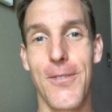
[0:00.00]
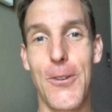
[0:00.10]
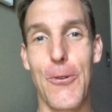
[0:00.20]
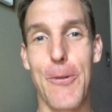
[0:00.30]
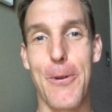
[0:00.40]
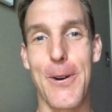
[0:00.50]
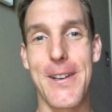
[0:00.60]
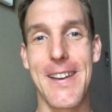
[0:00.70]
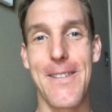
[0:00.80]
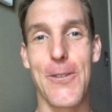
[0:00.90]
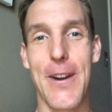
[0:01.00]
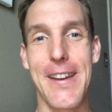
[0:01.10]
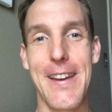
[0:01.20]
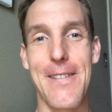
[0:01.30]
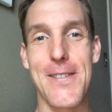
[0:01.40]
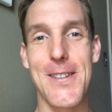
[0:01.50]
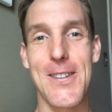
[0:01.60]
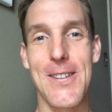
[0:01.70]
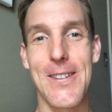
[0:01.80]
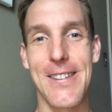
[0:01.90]
You were born to give great gifts.
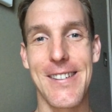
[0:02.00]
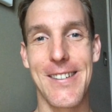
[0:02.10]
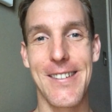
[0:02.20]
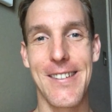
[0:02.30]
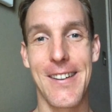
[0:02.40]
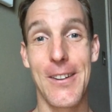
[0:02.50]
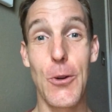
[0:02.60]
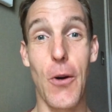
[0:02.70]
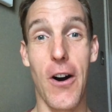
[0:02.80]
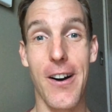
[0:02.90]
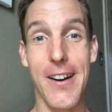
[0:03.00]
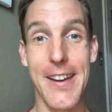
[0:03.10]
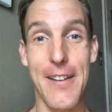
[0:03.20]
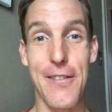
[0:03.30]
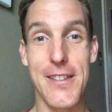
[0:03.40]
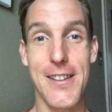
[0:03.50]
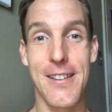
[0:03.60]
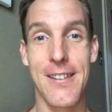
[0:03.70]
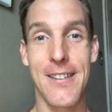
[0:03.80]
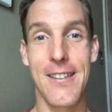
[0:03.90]
You are a gift.
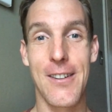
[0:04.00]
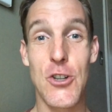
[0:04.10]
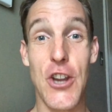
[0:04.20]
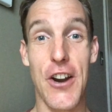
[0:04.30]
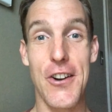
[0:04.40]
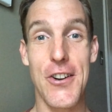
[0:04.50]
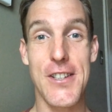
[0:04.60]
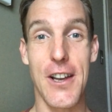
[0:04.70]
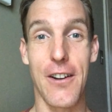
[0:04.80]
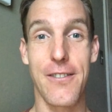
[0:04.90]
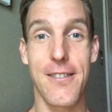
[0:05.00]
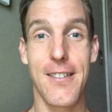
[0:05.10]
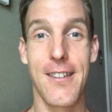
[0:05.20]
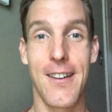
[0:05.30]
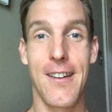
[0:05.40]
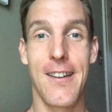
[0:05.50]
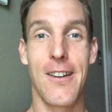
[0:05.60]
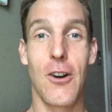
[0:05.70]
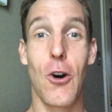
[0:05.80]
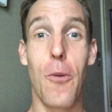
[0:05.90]
Share yourself.
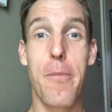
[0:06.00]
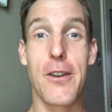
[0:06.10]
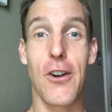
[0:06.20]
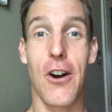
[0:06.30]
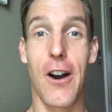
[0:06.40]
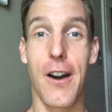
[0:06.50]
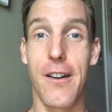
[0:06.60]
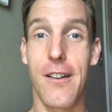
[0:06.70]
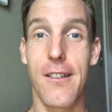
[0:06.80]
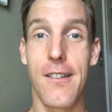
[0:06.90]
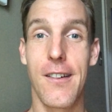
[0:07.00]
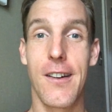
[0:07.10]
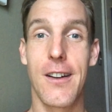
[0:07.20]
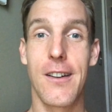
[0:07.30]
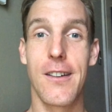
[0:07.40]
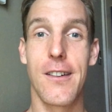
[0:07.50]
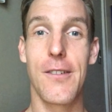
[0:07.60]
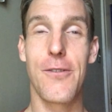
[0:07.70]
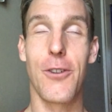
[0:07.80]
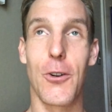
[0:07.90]
Open your heart.
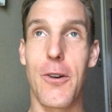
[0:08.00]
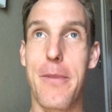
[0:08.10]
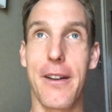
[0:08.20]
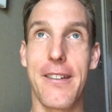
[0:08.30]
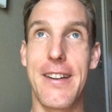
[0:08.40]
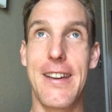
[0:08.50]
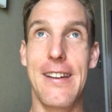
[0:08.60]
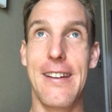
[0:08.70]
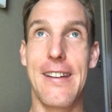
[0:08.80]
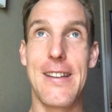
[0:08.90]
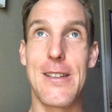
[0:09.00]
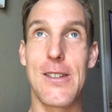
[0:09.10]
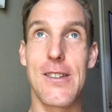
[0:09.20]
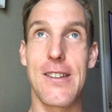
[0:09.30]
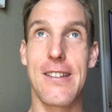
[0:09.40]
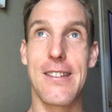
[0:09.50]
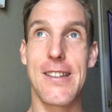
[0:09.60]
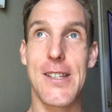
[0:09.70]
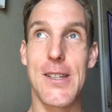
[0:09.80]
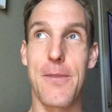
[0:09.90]
Vulnerability is
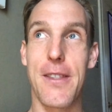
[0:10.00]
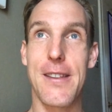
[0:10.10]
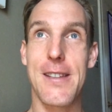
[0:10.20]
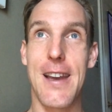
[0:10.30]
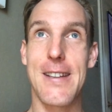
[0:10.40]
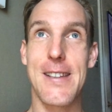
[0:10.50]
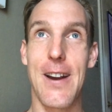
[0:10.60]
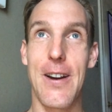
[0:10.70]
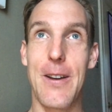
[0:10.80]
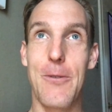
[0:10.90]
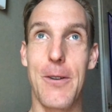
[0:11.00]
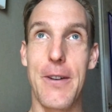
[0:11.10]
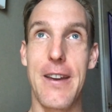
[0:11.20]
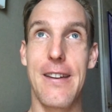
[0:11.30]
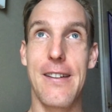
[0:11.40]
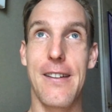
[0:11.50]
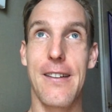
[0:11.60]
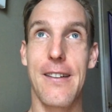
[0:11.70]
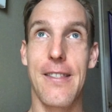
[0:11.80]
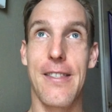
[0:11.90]
something that's kind of scary when we
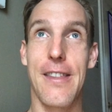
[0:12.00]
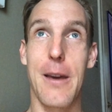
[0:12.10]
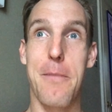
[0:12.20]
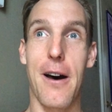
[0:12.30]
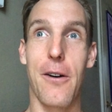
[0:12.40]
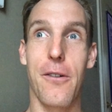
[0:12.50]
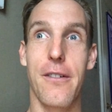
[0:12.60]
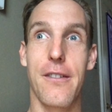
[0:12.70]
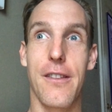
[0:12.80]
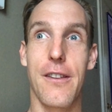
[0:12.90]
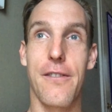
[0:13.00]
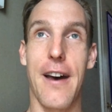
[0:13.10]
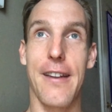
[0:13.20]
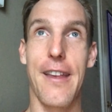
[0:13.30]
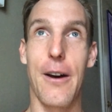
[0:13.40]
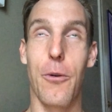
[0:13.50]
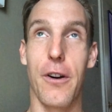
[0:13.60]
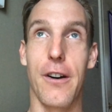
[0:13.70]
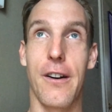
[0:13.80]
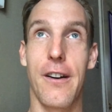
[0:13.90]
think about the fact that
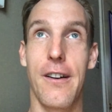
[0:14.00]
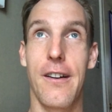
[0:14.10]
we're